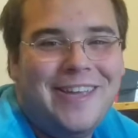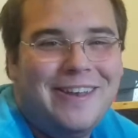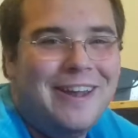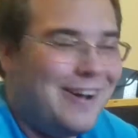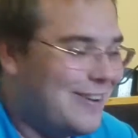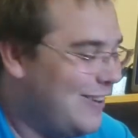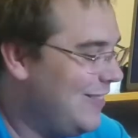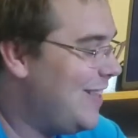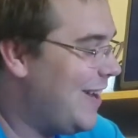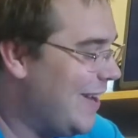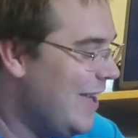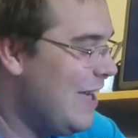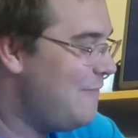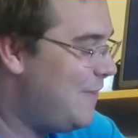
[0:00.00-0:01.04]
Not gonna lie.
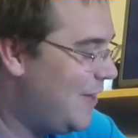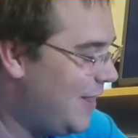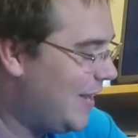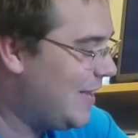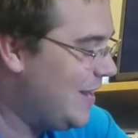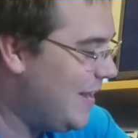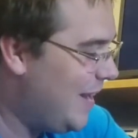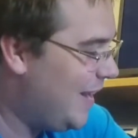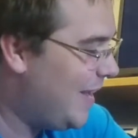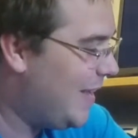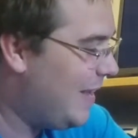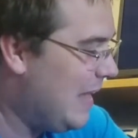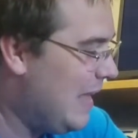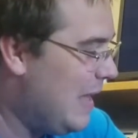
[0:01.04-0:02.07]
Felt like an idiot.